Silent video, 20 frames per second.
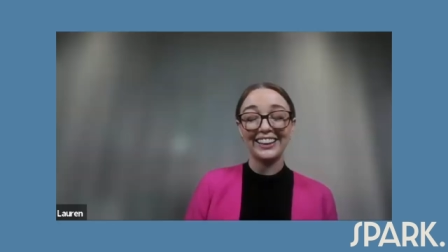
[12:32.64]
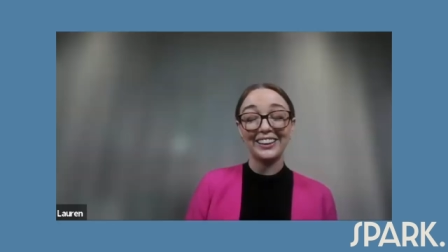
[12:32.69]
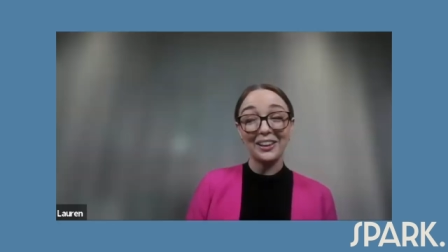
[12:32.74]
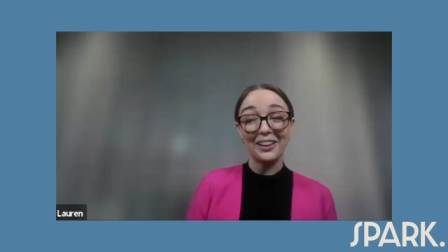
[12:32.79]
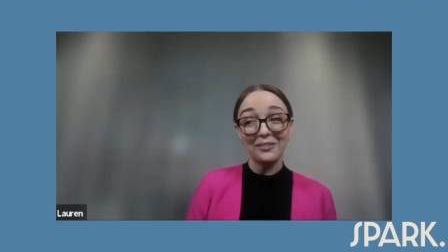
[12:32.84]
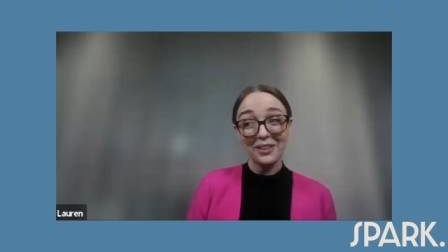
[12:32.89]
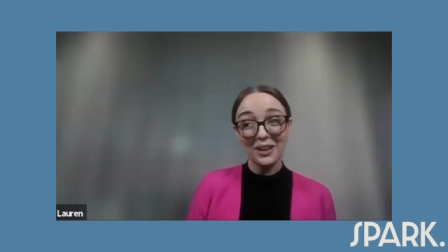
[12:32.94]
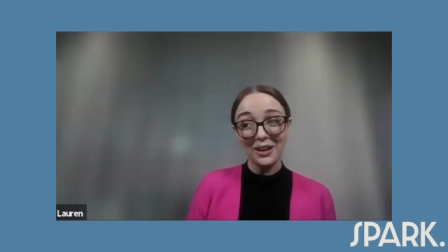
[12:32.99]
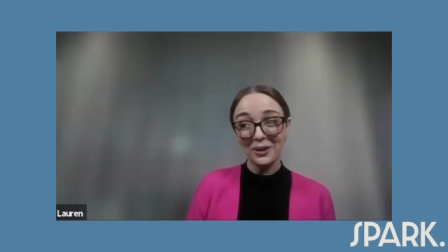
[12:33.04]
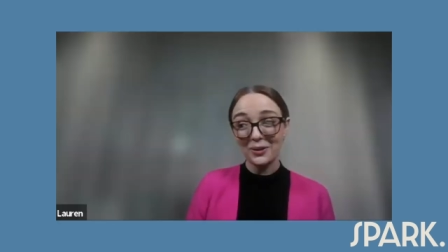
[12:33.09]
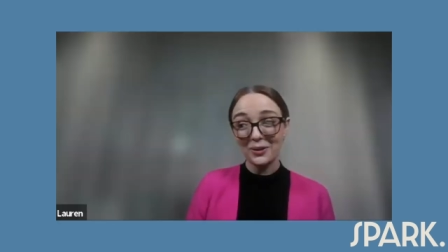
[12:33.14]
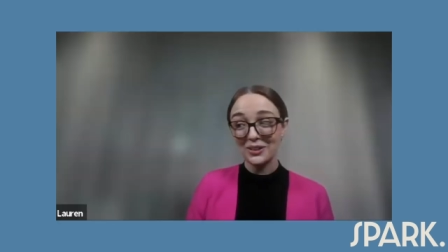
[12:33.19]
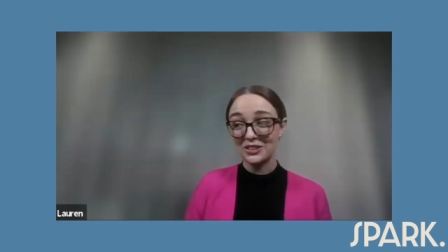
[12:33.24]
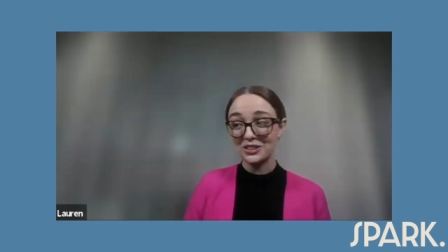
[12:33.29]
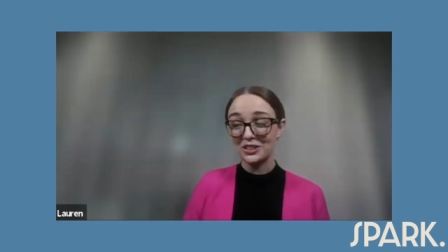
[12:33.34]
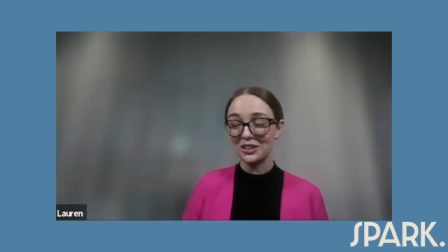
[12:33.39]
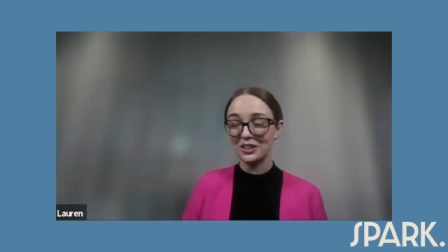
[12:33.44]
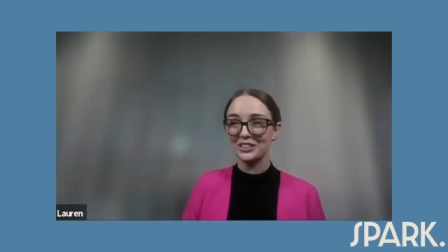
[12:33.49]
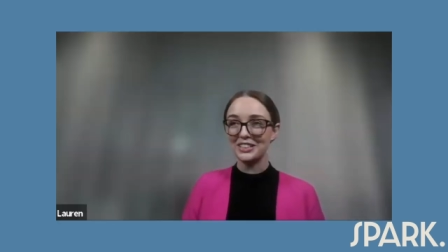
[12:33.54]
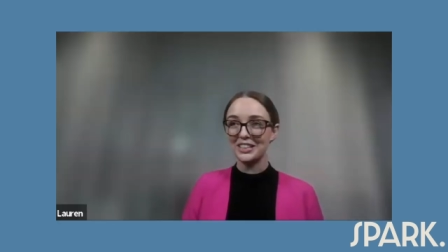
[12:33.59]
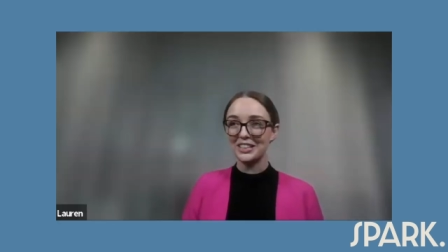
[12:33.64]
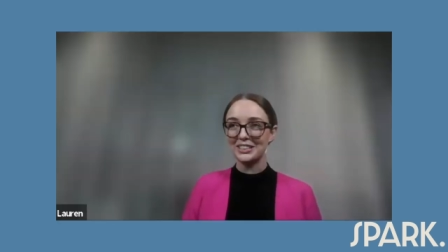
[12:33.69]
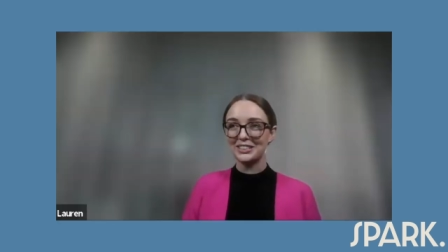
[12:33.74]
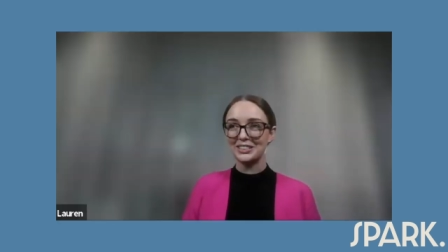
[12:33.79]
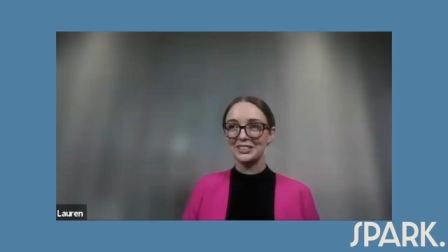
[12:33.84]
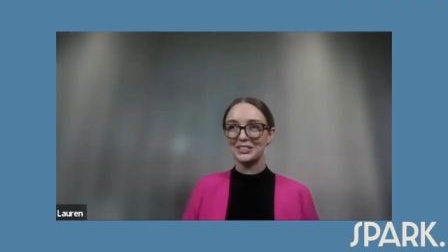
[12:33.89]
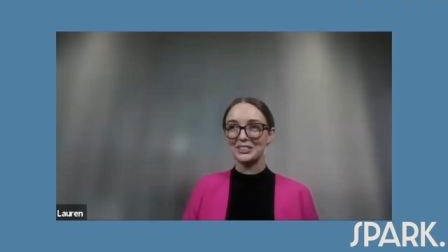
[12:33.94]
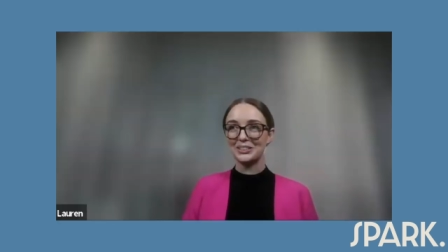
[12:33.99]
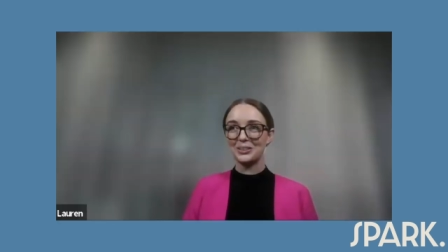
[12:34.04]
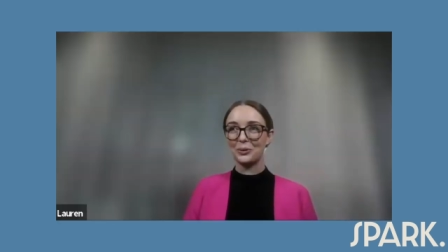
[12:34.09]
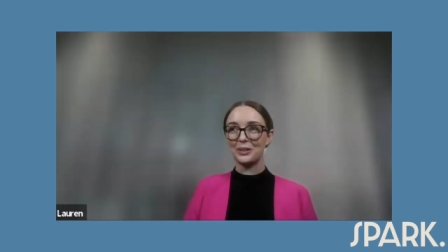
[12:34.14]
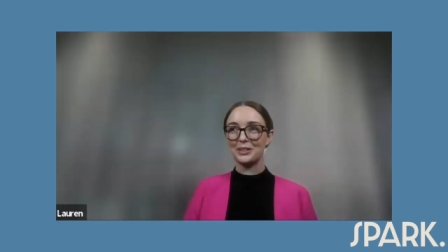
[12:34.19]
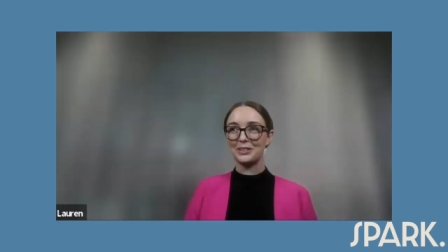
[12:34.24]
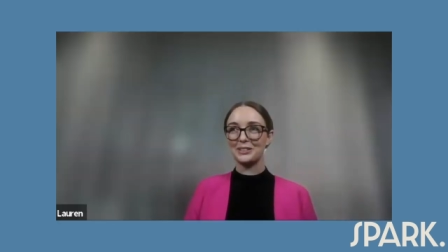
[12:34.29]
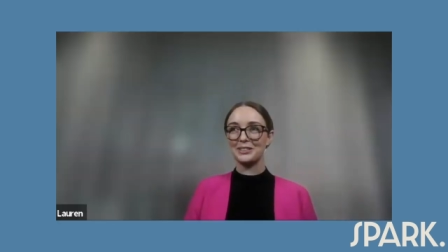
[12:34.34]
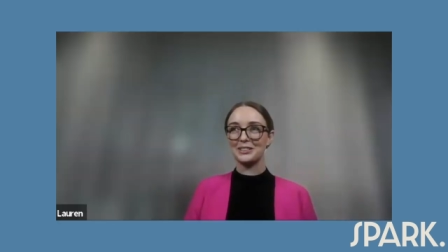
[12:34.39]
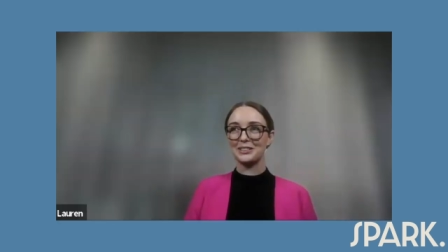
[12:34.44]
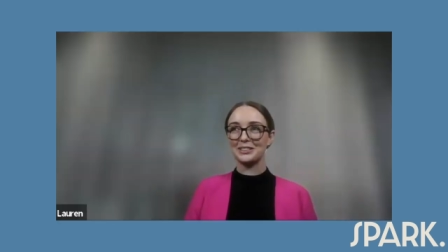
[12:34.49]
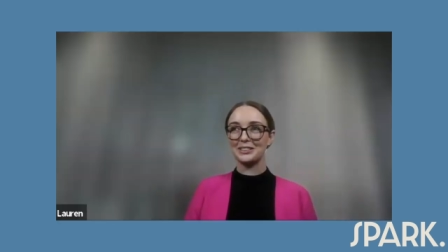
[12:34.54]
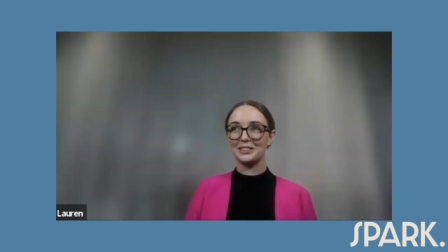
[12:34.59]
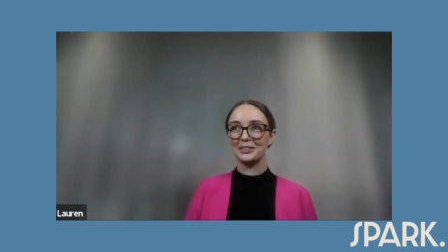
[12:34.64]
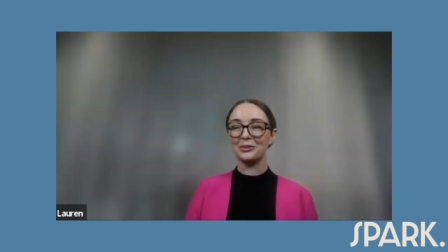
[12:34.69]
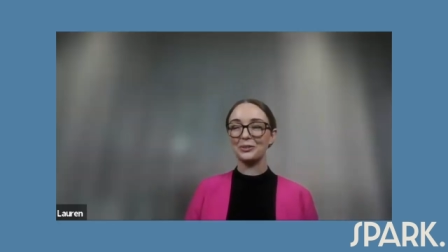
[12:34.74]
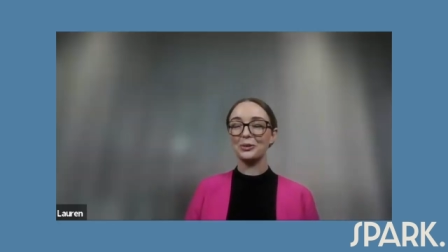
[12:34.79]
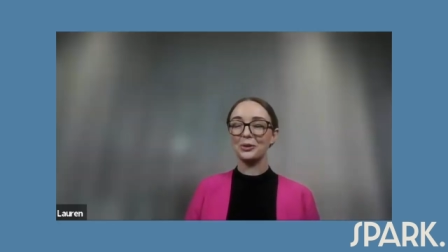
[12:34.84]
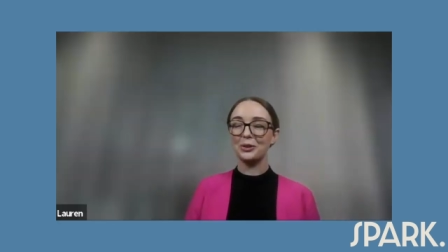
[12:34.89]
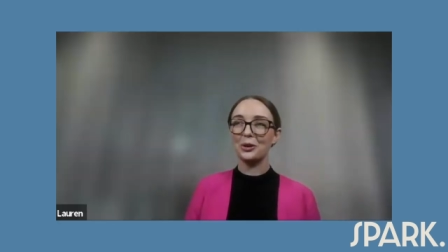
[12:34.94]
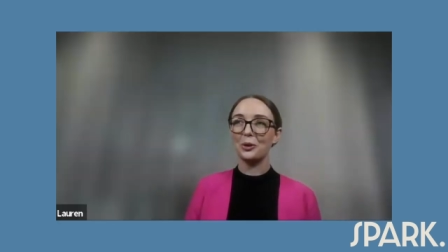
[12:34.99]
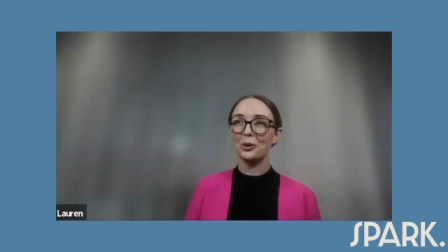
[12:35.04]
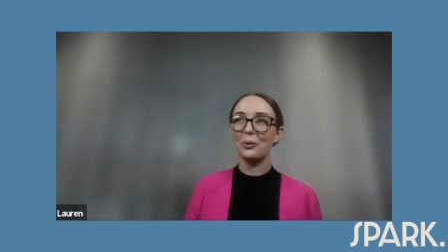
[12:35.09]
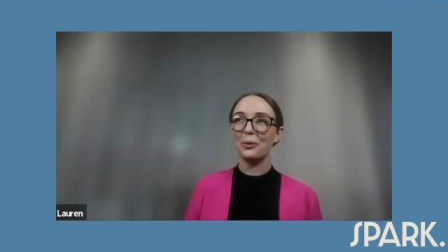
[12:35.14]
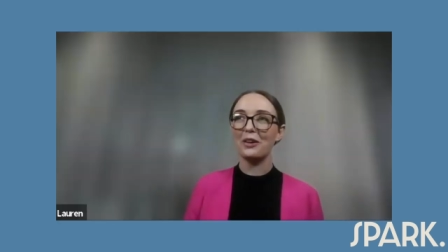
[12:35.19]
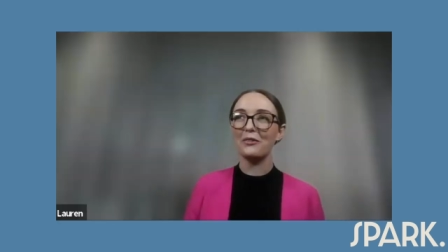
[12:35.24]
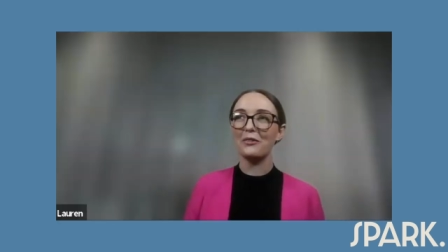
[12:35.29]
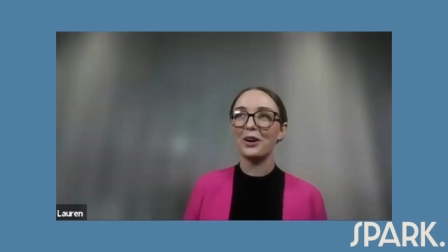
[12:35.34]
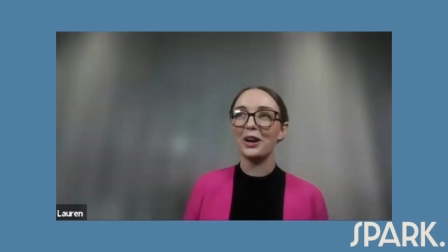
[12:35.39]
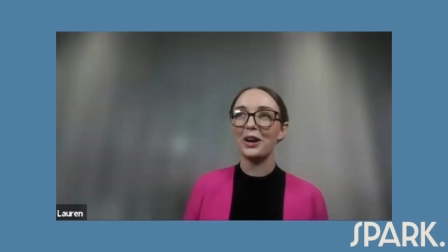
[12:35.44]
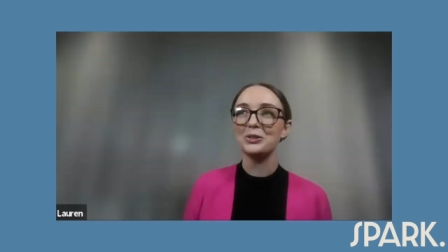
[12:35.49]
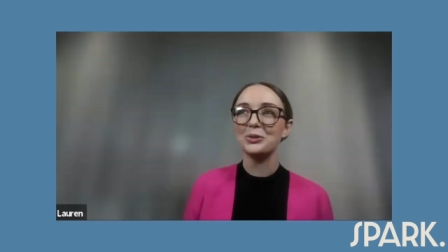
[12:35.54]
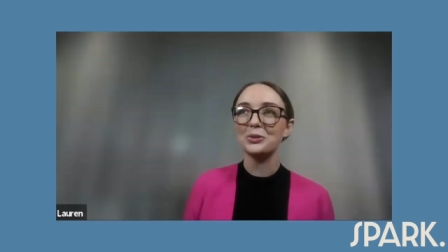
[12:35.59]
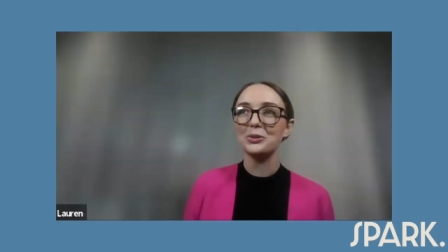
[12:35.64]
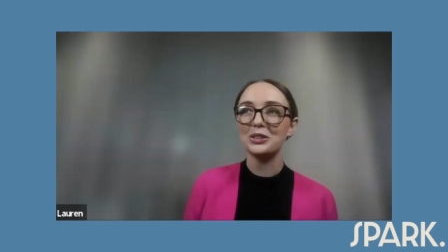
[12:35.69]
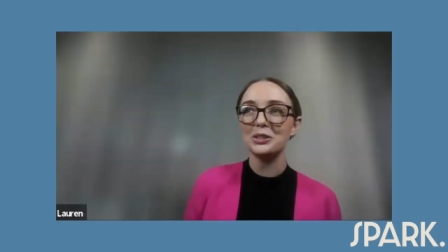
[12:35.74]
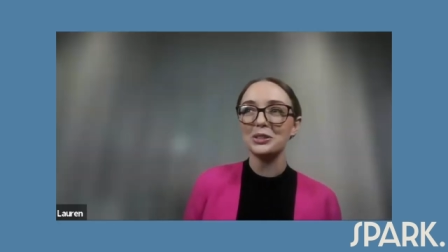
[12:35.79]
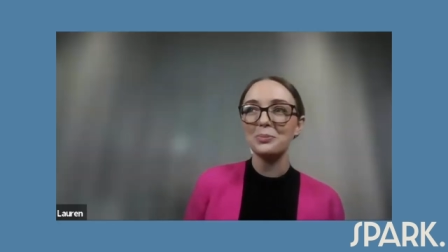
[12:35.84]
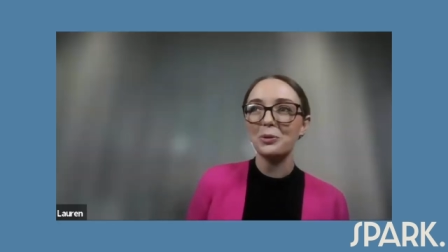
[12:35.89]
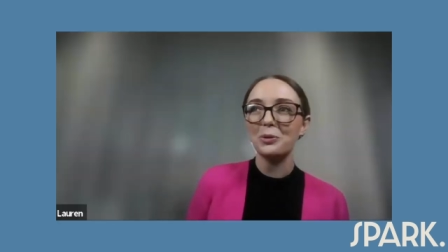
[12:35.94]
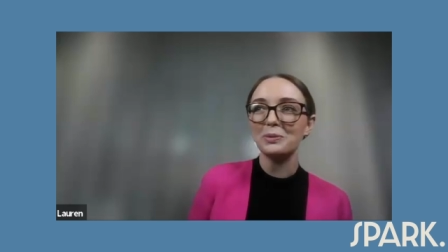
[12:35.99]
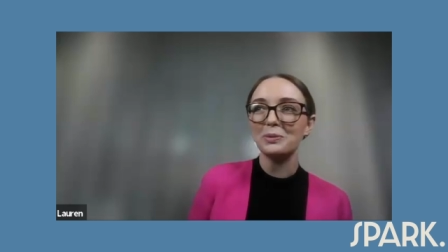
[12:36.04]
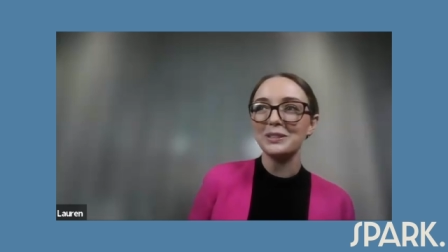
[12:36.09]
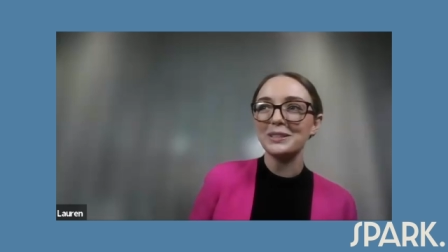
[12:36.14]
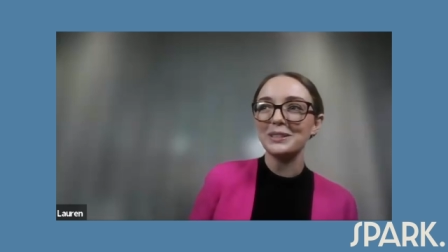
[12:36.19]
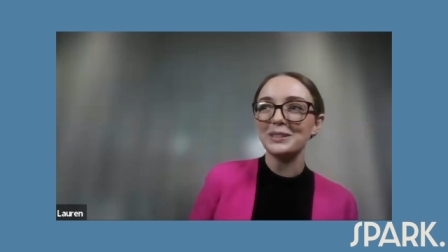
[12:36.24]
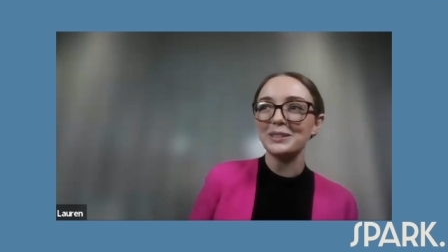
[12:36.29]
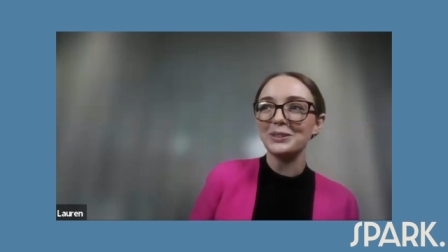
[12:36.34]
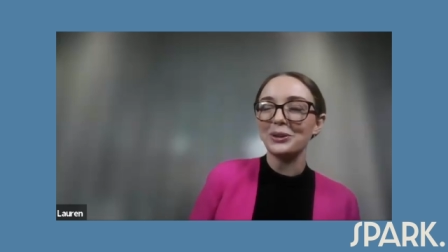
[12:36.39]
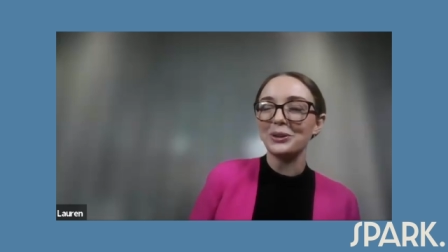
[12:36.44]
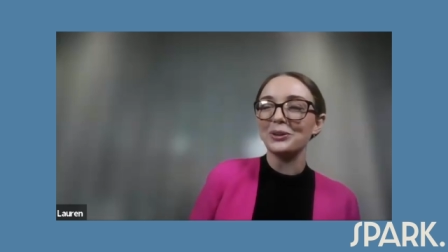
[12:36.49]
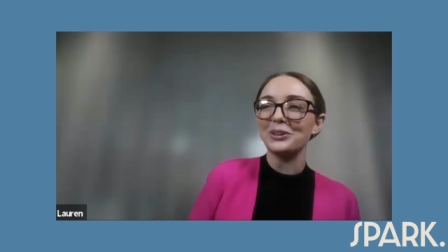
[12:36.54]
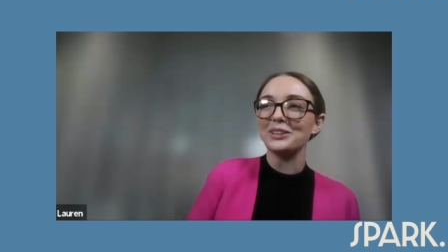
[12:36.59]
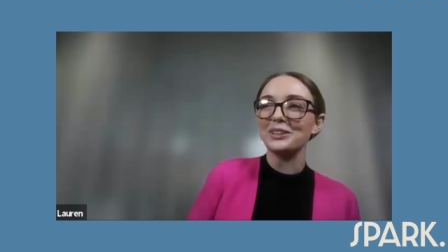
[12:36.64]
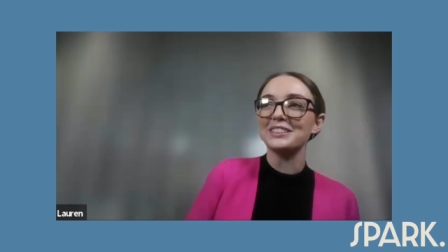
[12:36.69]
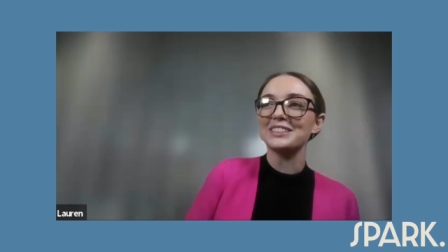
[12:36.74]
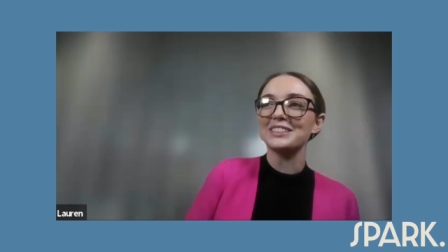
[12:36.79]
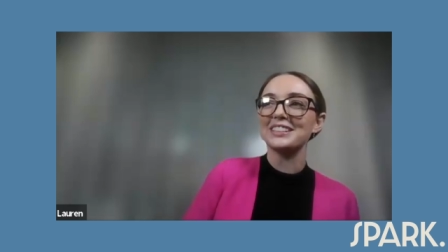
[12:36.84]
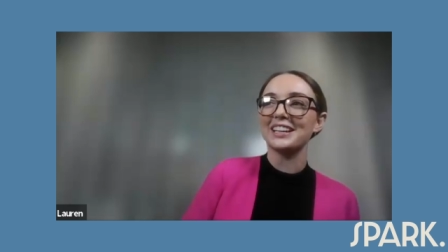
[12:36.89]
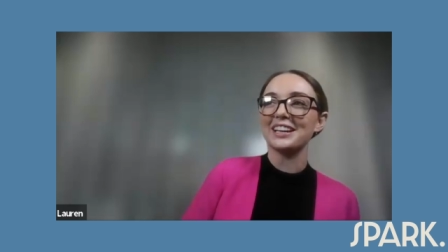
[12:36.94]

I love that question because that's always you know whenever I talk to small business owners,